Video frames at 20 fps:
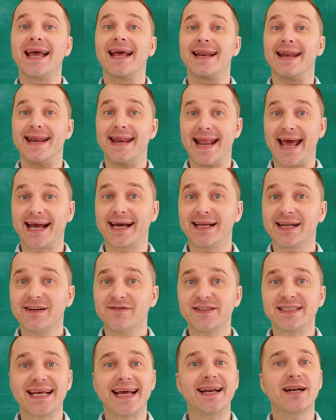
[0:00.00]

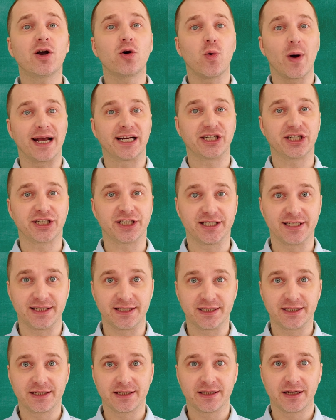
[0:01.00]
Negatives and
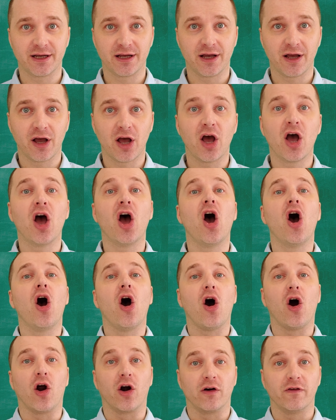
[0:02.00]
questions
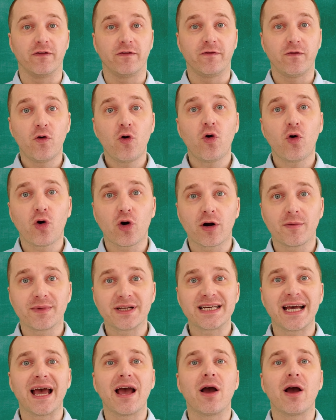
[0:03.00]
are formed